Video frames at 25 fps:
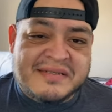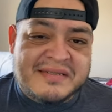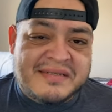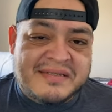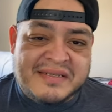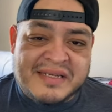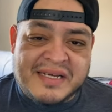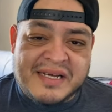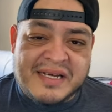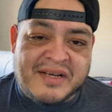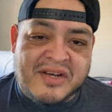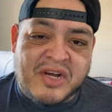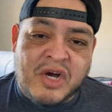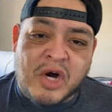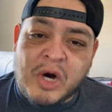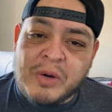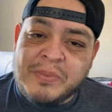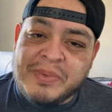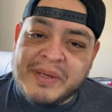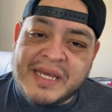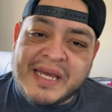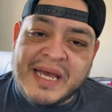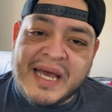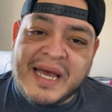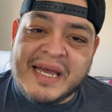a Kobe
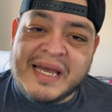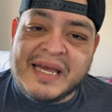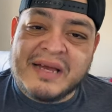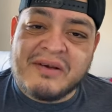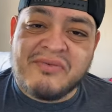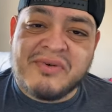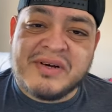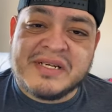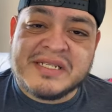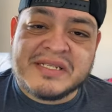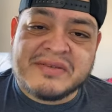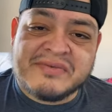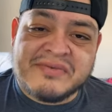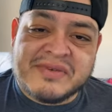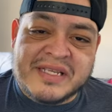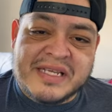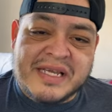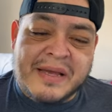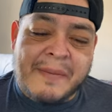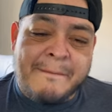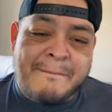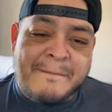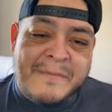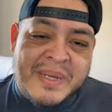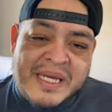guy. I wasn't really a
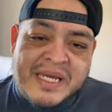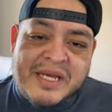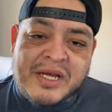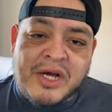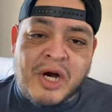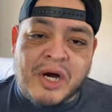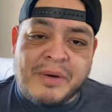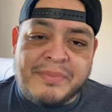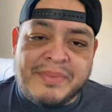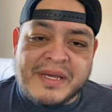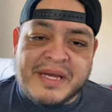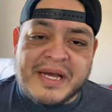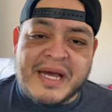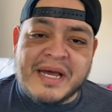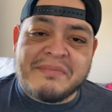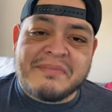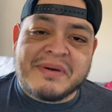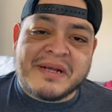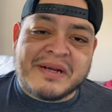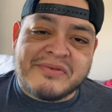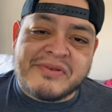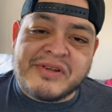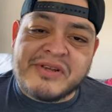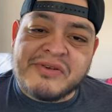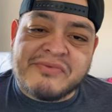big Kobe guy,
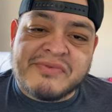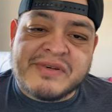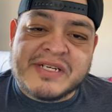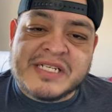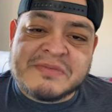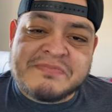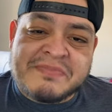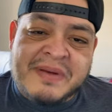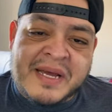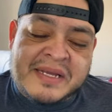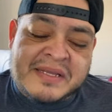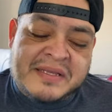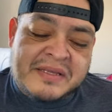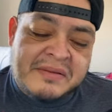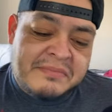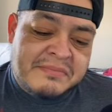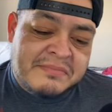but you respect him.